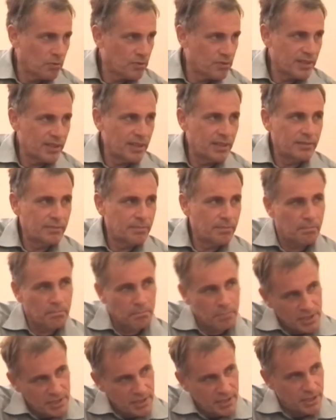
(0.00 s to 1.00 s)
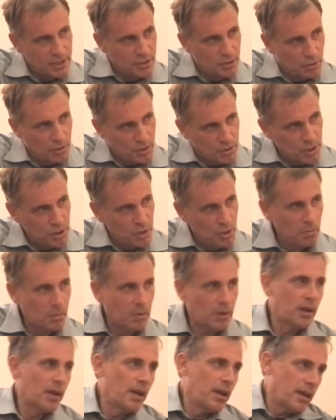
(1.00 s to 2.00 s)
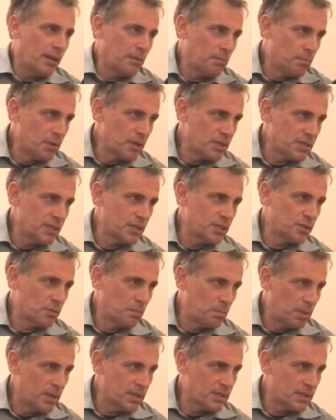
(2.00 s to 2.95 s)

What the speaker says: both in business to consumer and business to